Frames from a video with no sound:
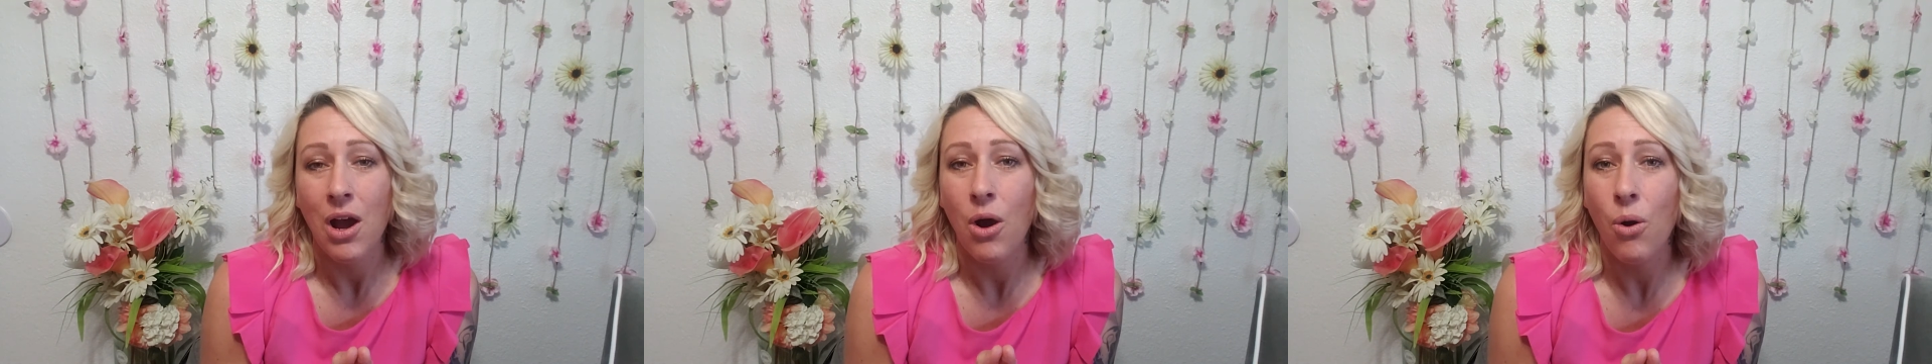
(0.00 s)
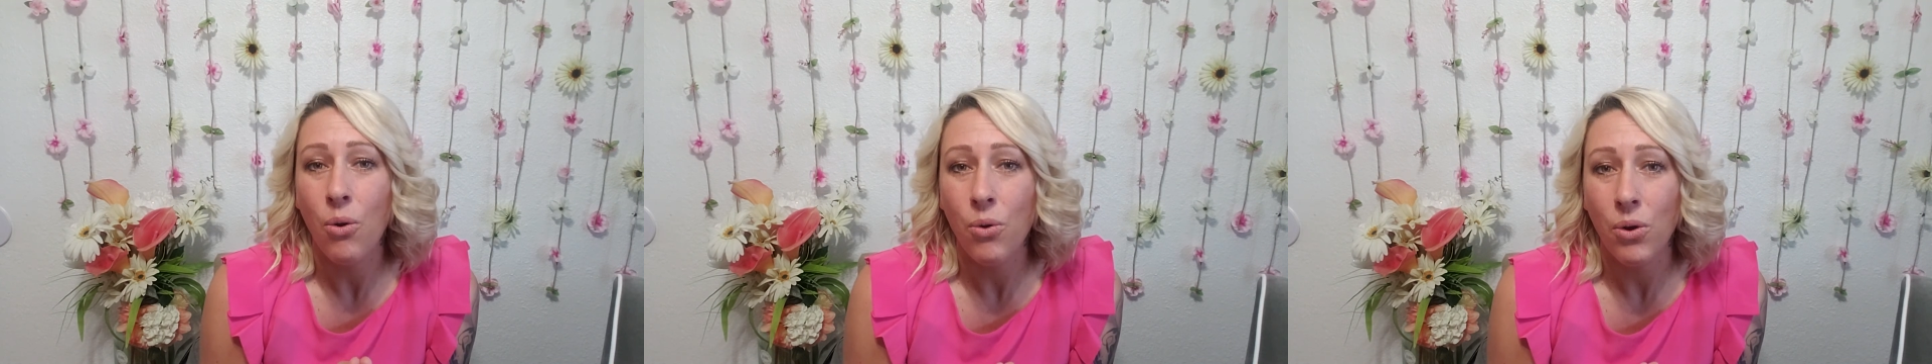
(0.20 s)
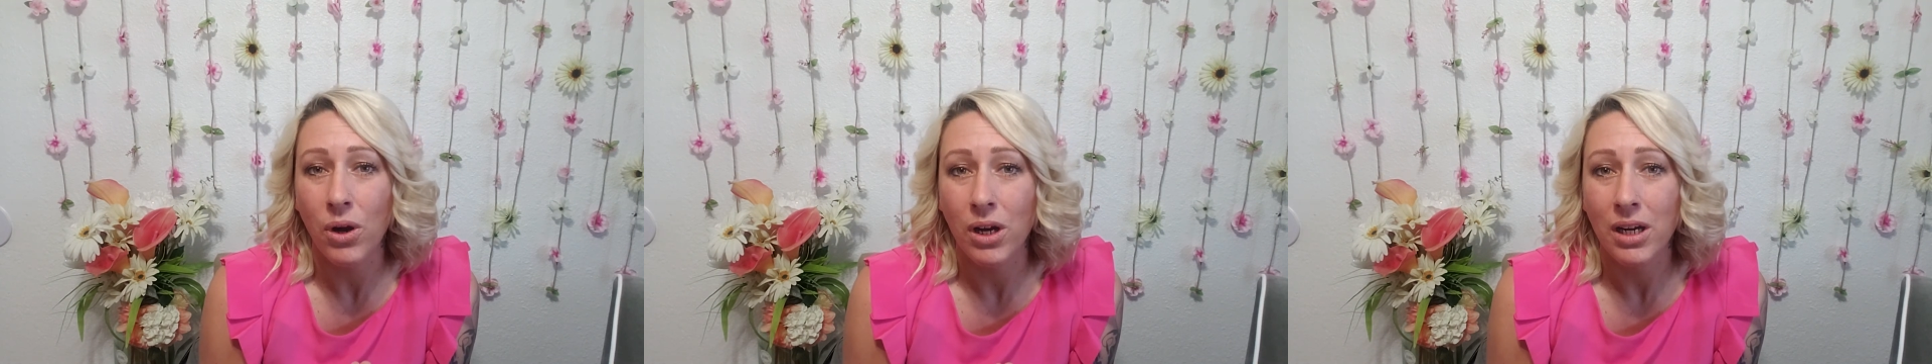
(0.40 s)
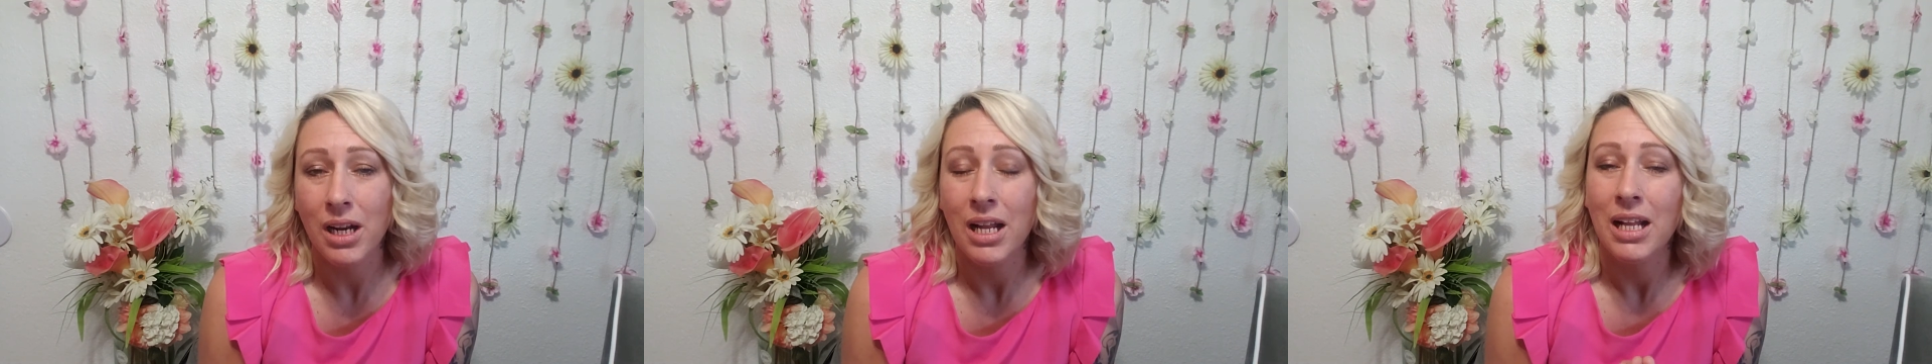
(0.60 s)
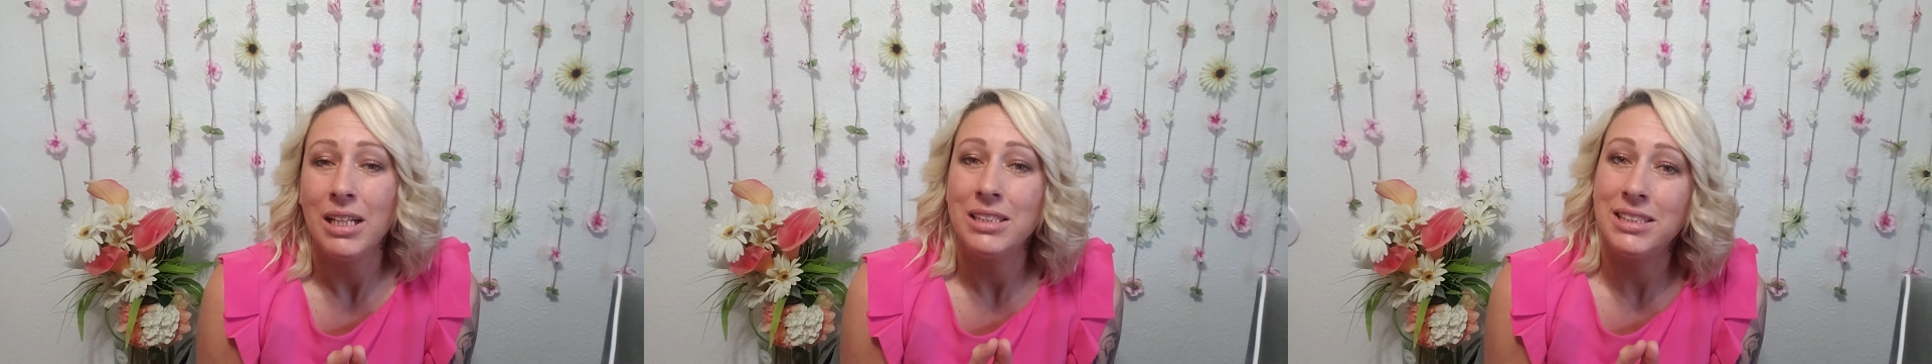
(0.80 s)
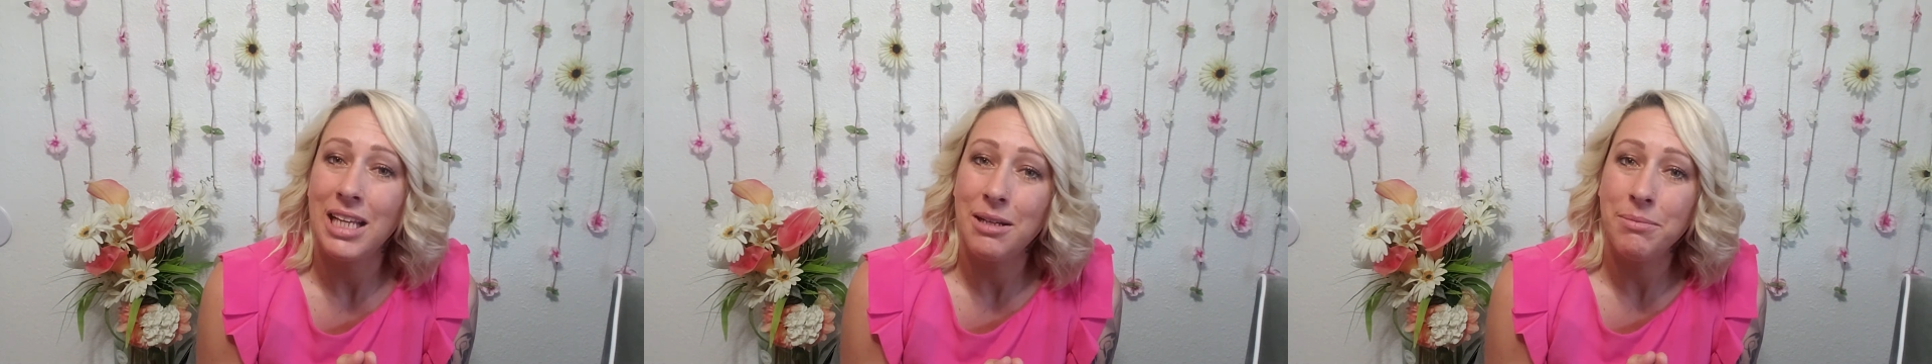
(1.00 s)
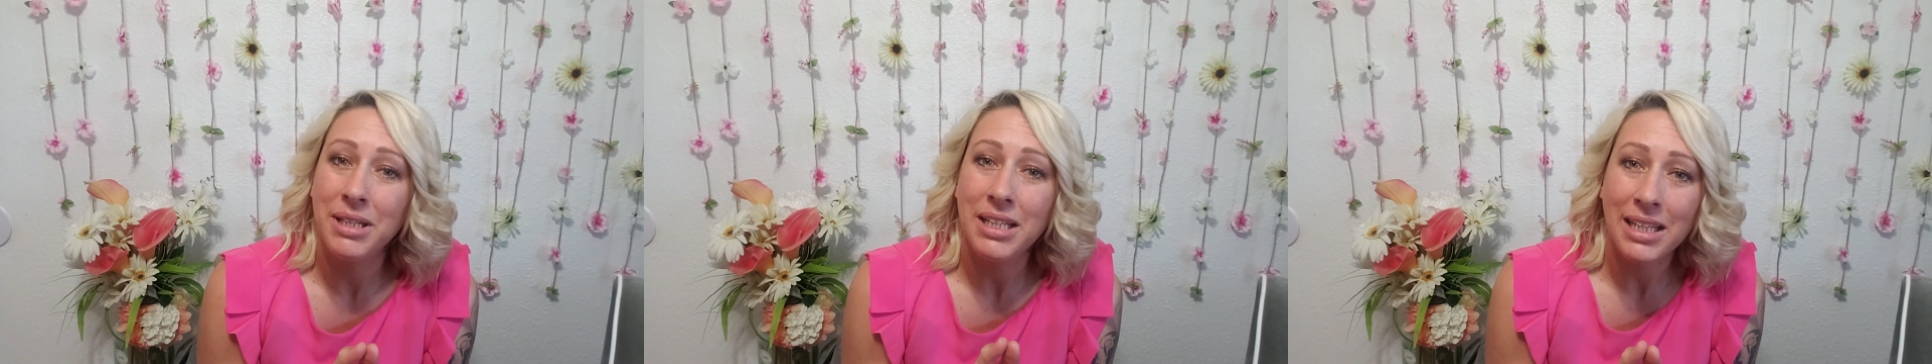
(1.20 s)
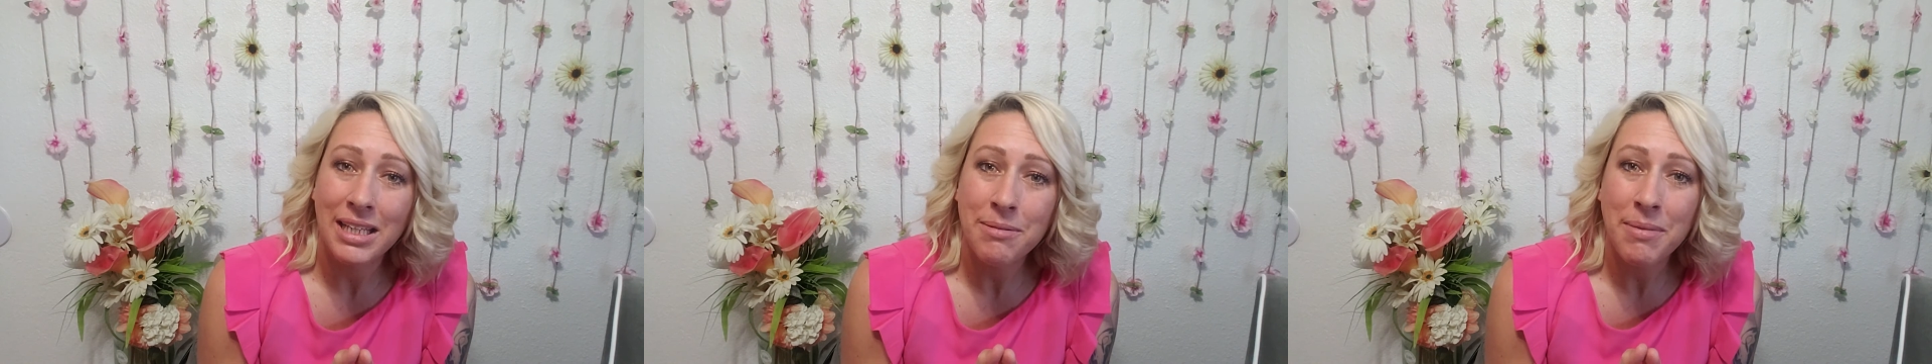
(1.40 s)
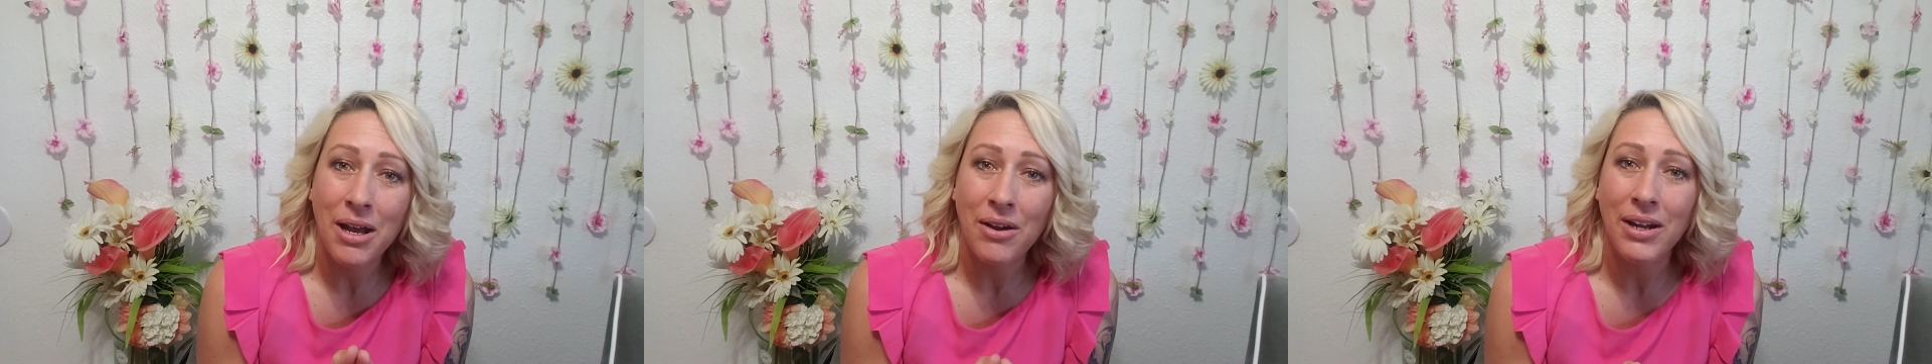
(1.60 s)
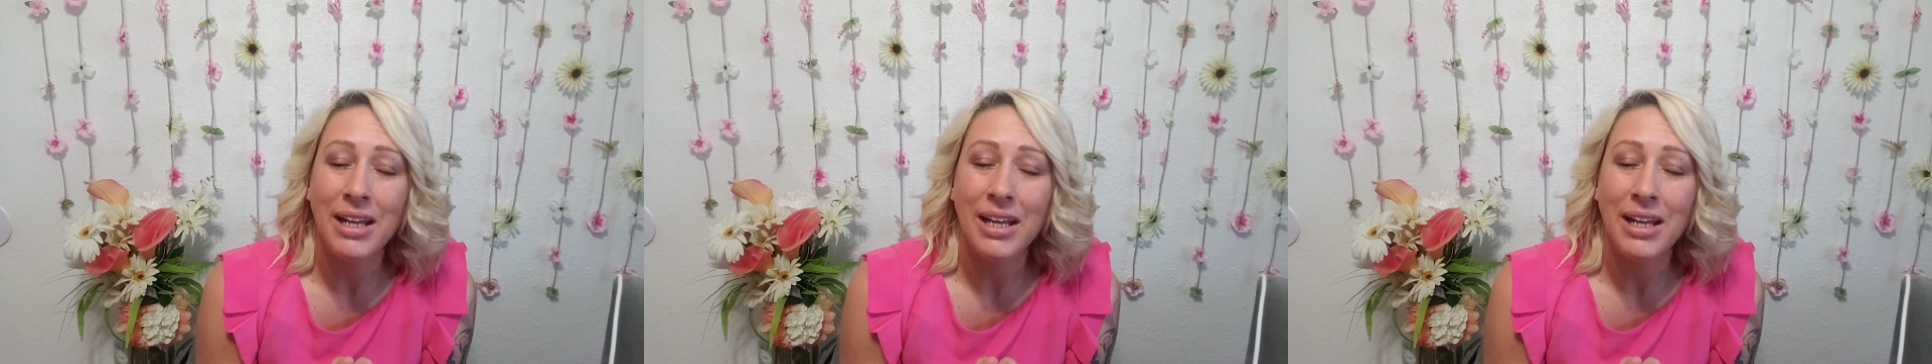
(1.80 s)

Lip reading: or send me an email